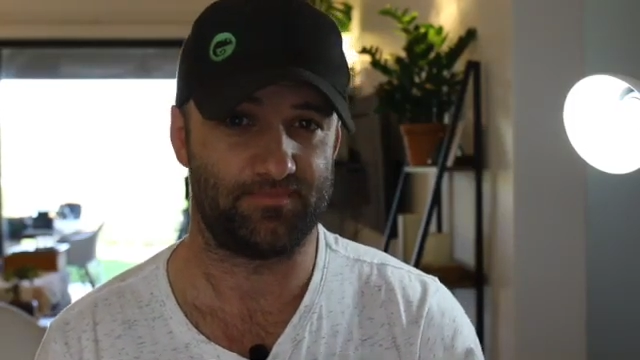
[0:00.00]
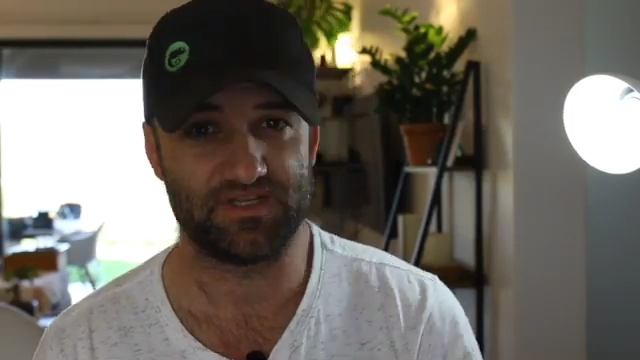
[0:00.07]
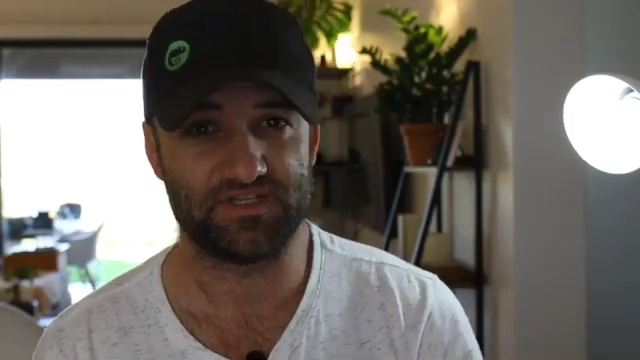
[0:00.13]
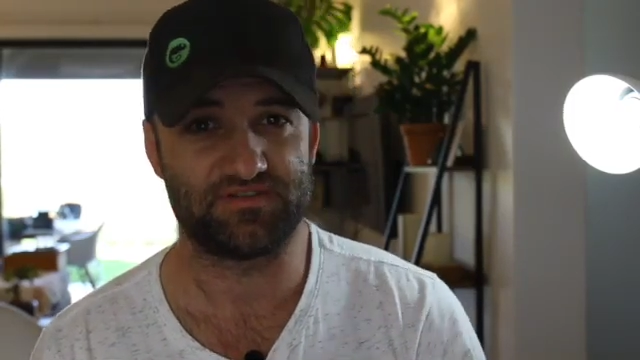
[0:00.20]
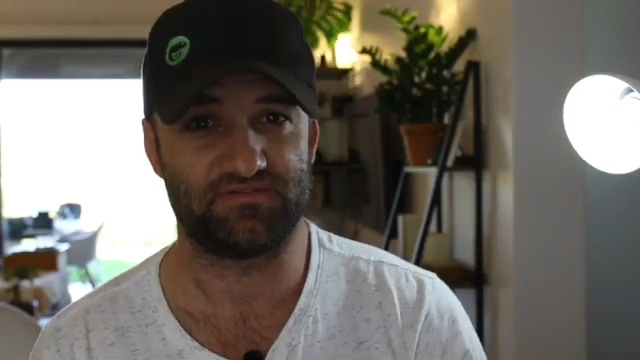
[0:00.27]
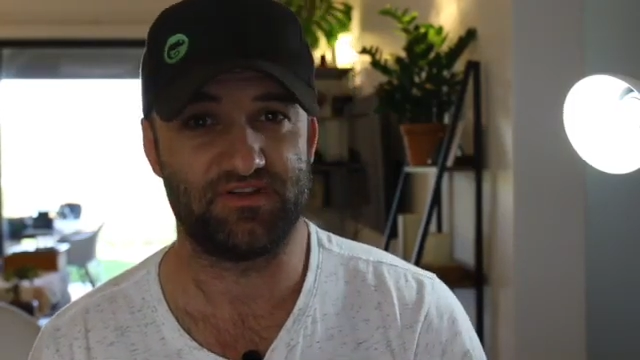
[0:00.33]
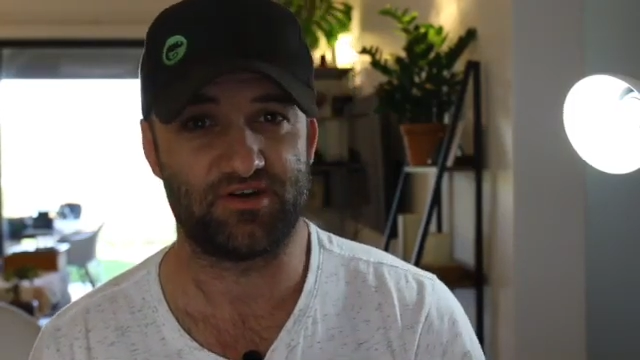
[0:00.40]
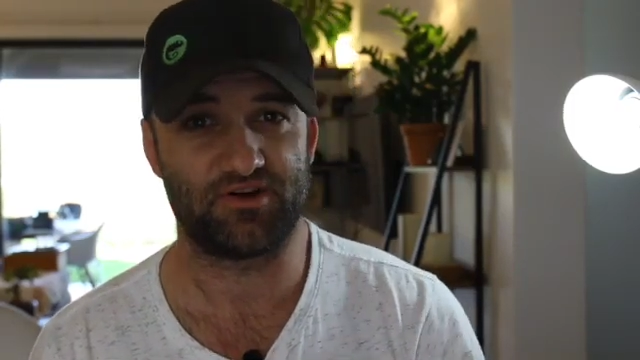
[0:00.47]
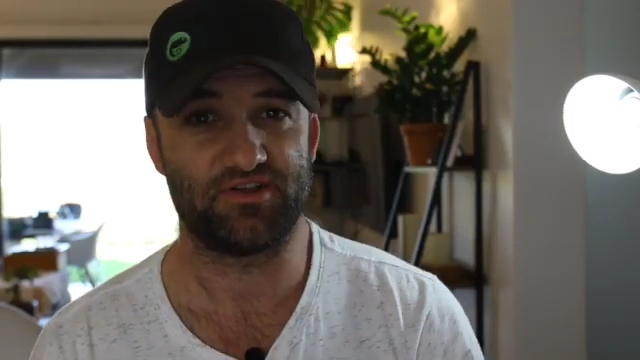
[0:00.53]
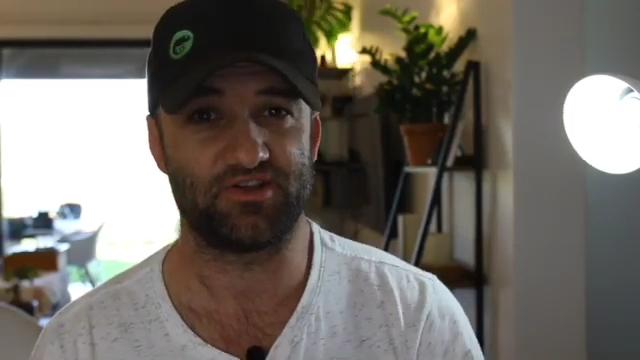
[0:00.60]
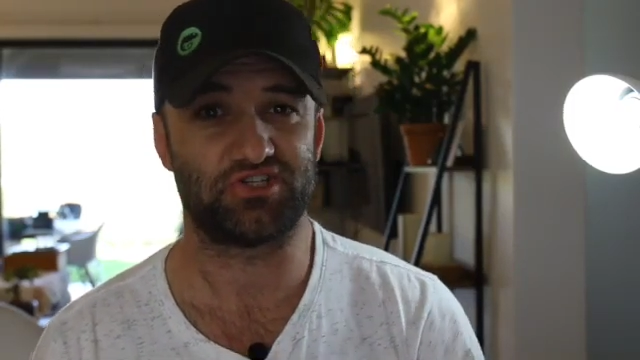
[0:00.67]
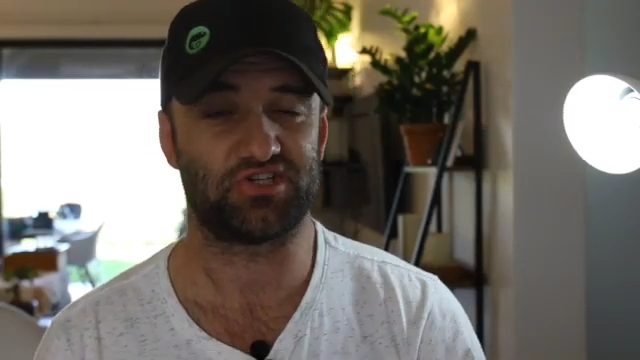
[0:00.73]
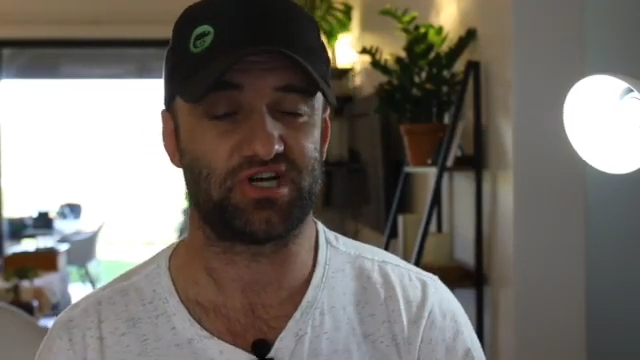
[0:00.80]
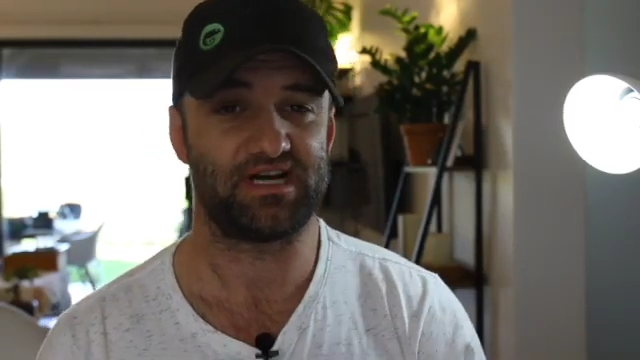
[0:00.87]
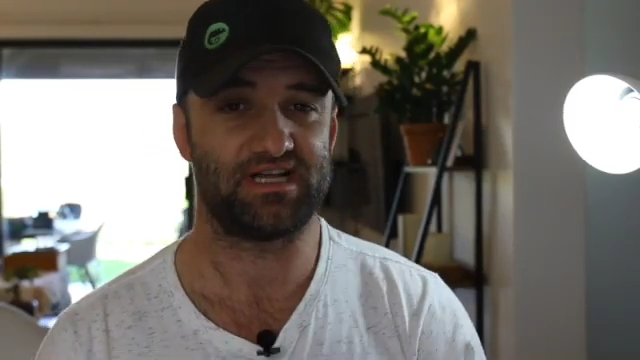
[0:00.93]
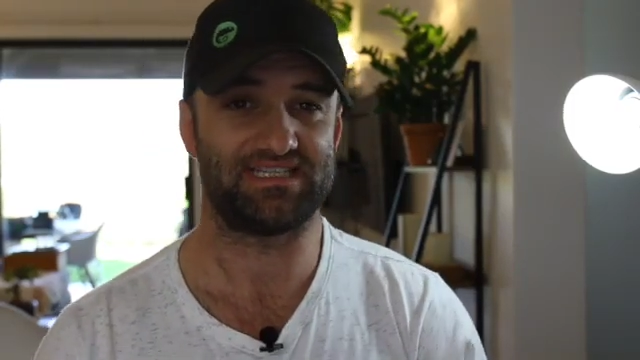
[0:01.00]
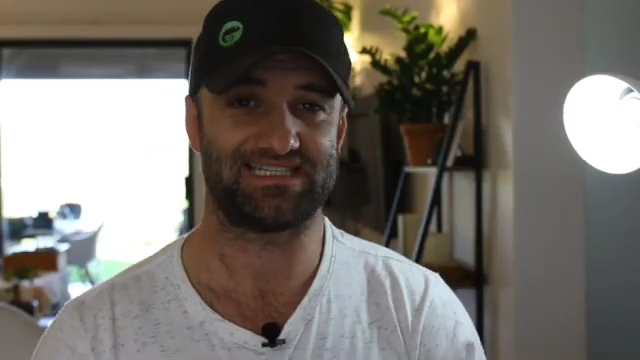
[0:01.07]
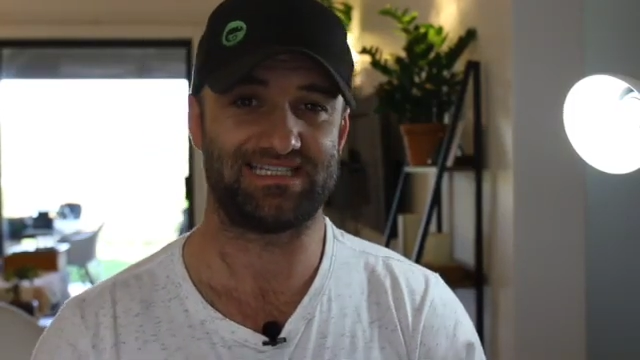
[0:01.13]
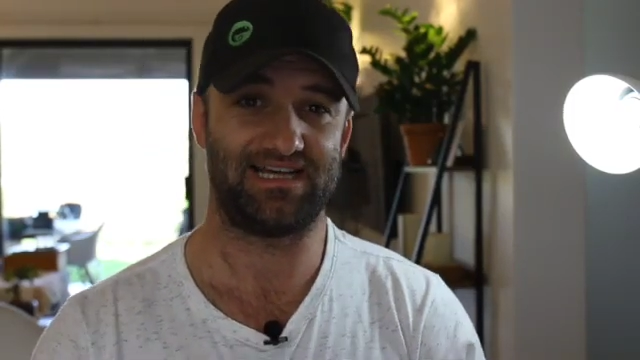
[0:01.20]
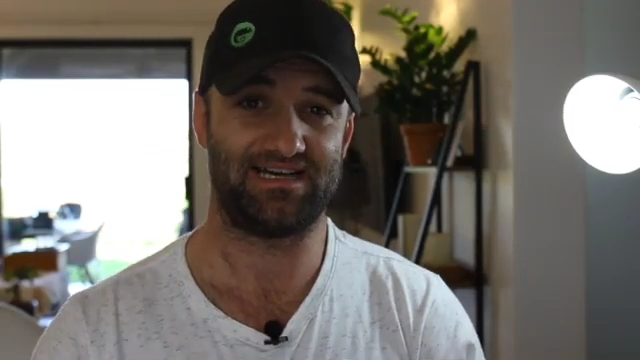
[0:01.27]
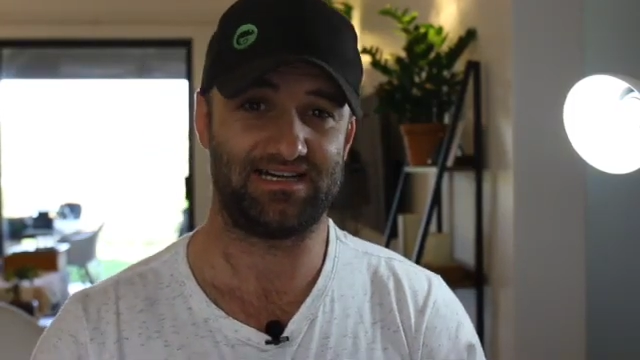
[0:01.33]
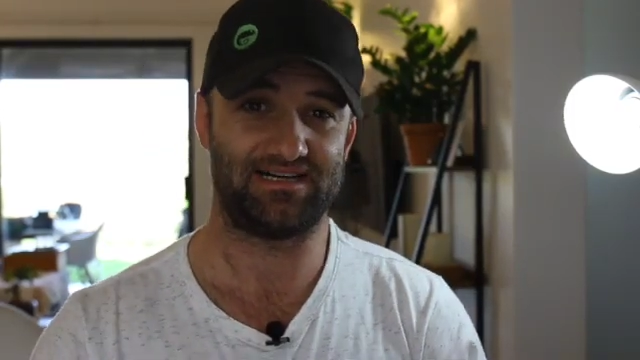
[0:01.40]
Is Vero the giant
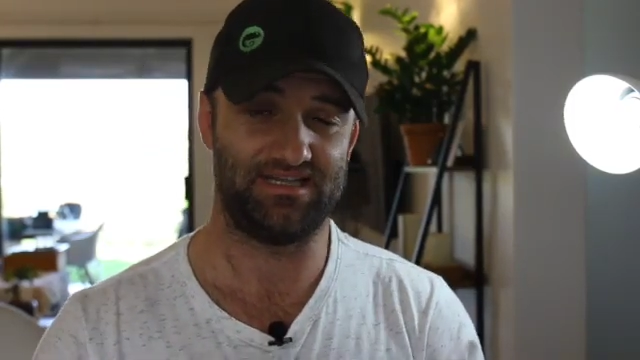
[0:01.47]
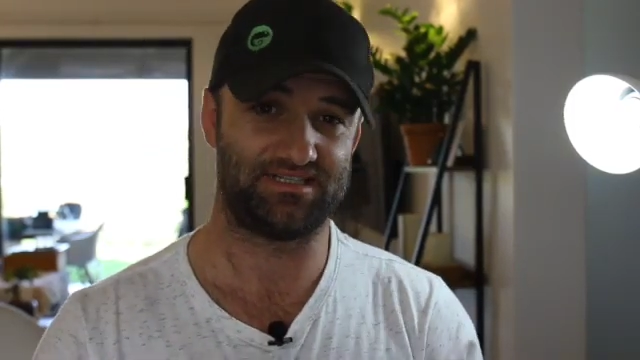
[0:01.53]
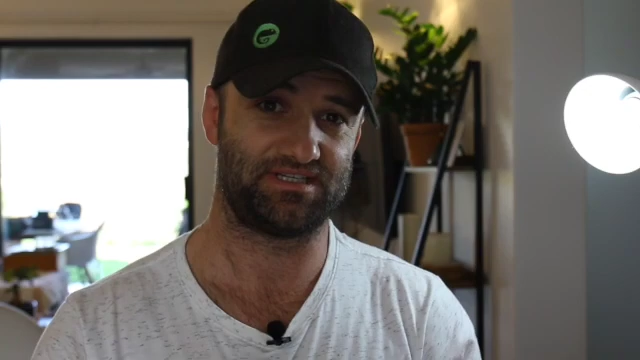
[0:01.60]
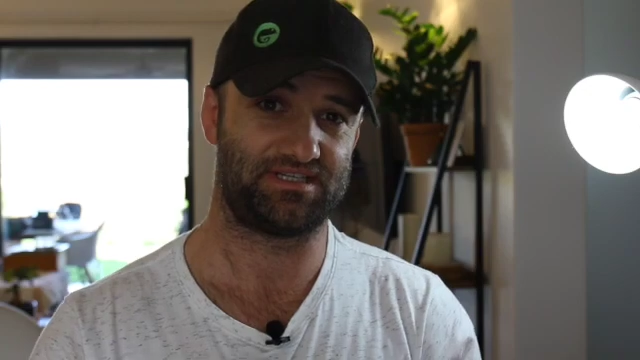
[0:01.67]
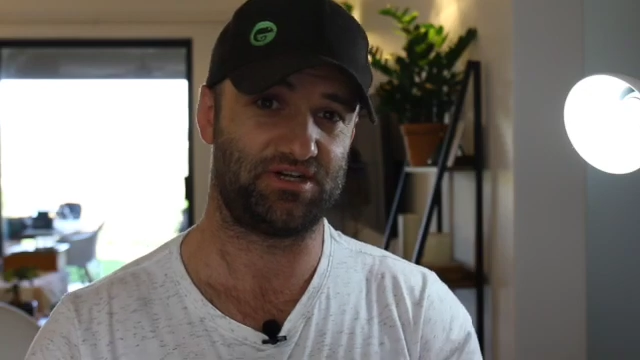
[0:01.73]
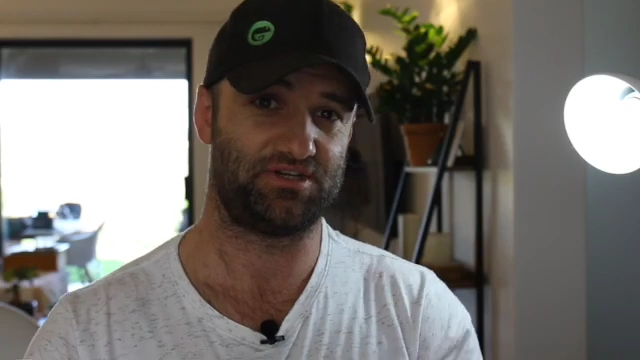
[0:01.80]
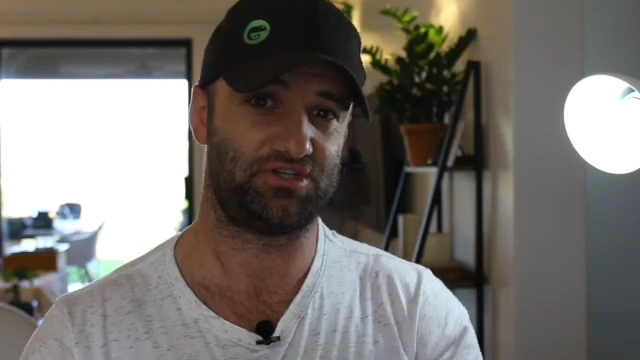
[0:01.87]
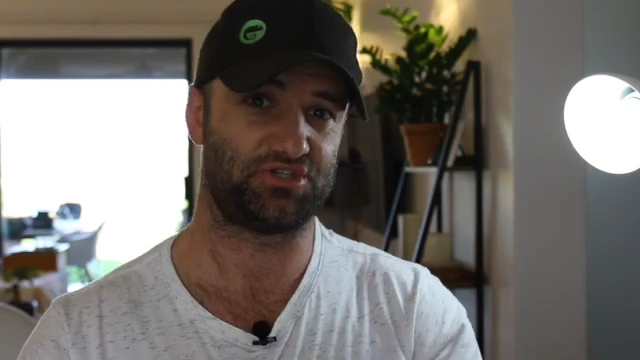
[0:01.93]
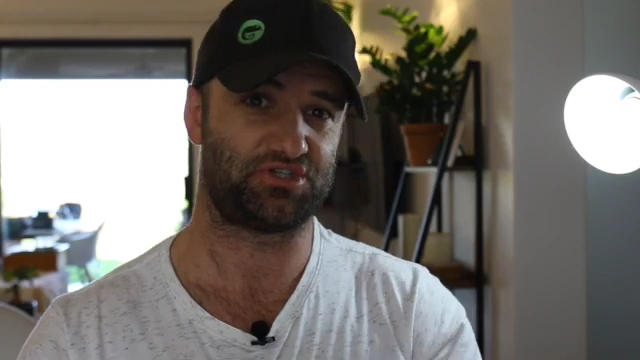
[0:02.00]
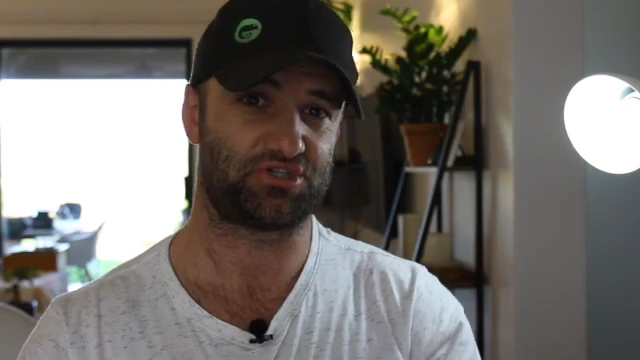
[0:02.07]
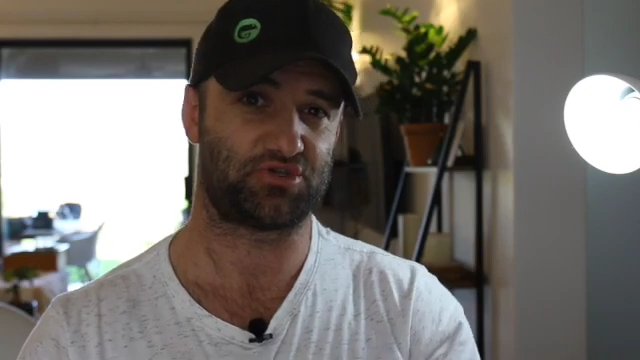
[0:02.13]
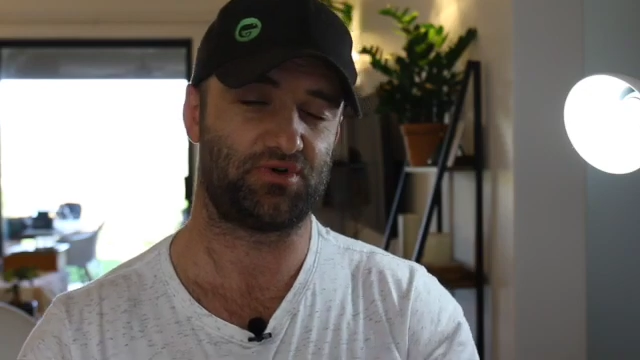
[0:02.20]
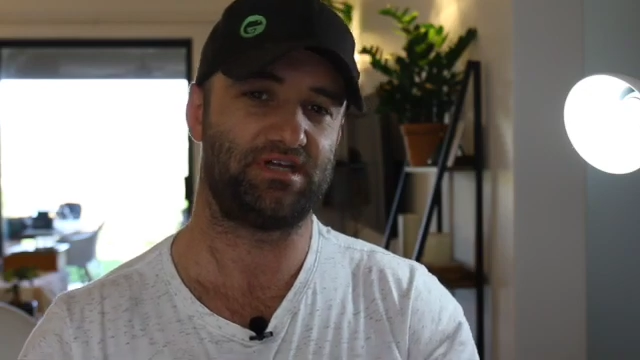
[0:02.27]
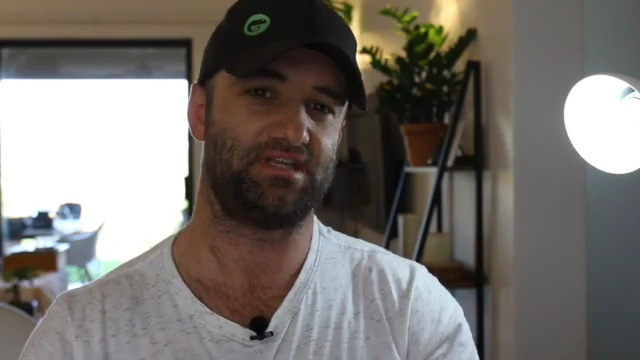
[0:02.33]
slayer? Is it going to destroy